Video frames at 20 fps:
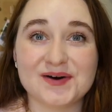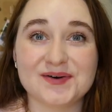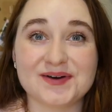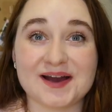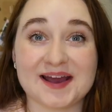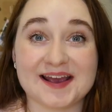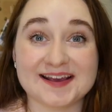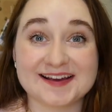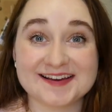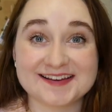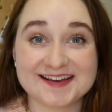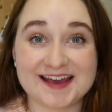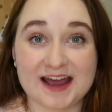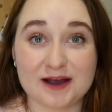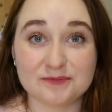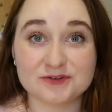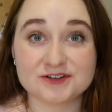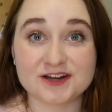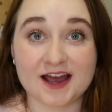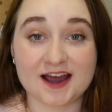Okay,
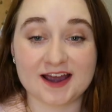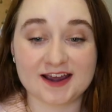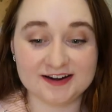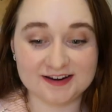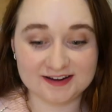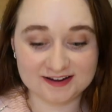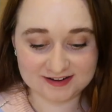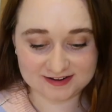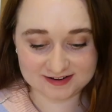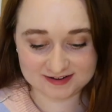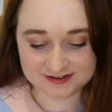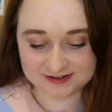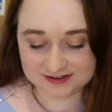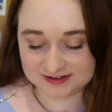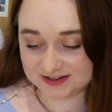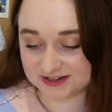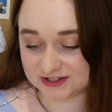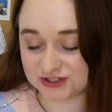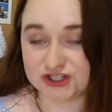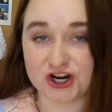camera died,
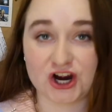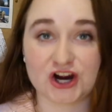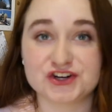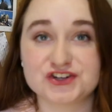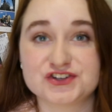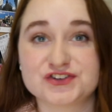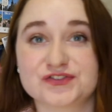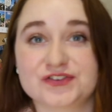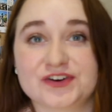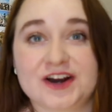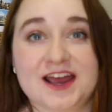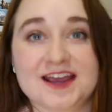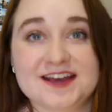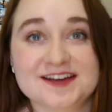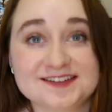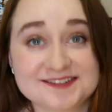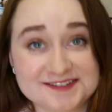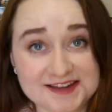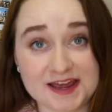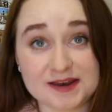charged for
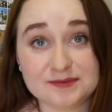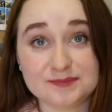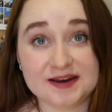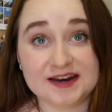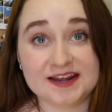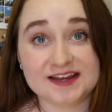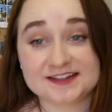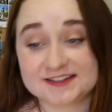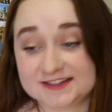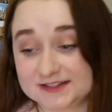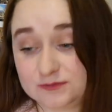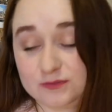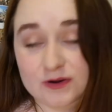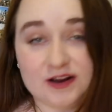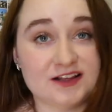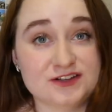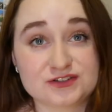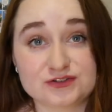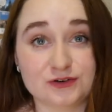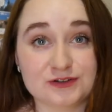like 10 minutes while
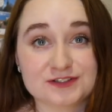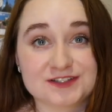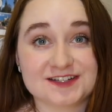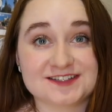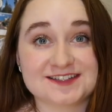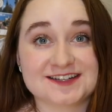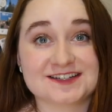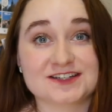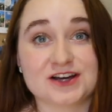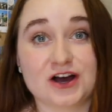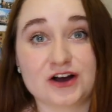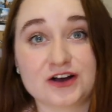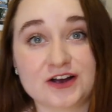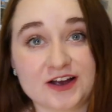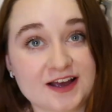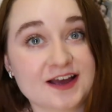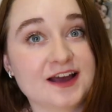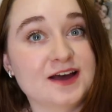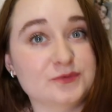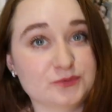I scrolled on TikTok,
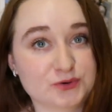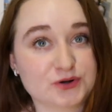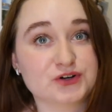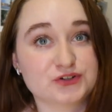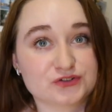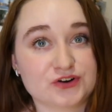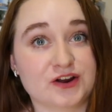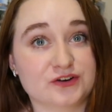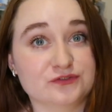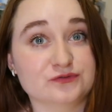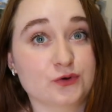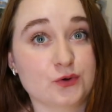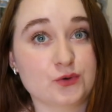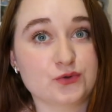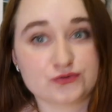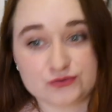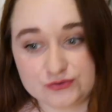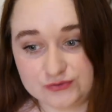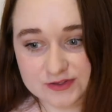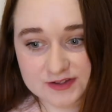and we're gonna try and roll
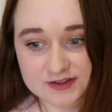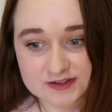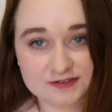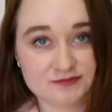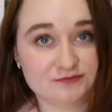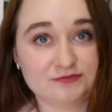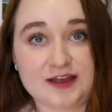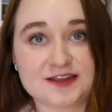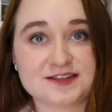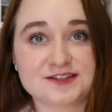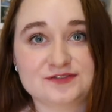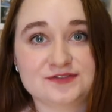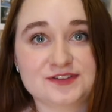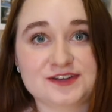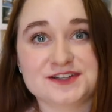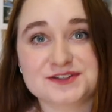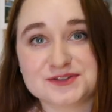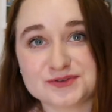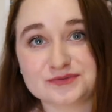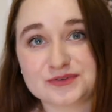through the rest of
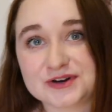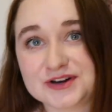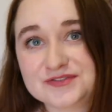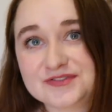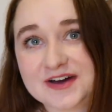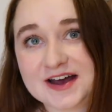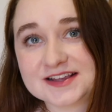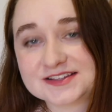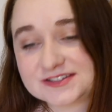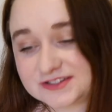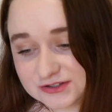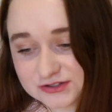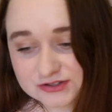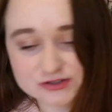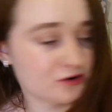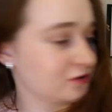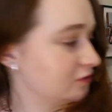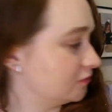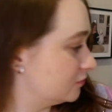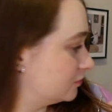these really fast. There's
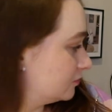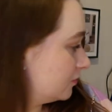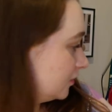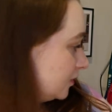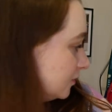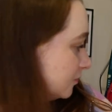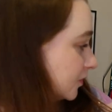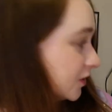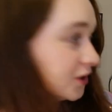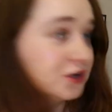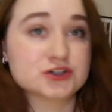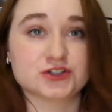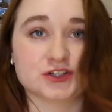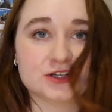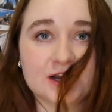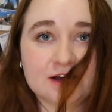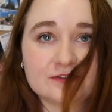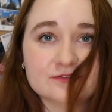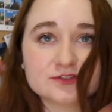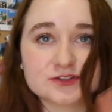only one cushion
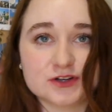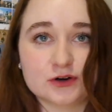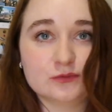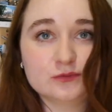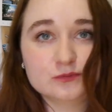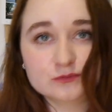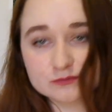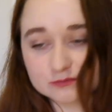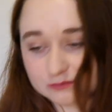left, so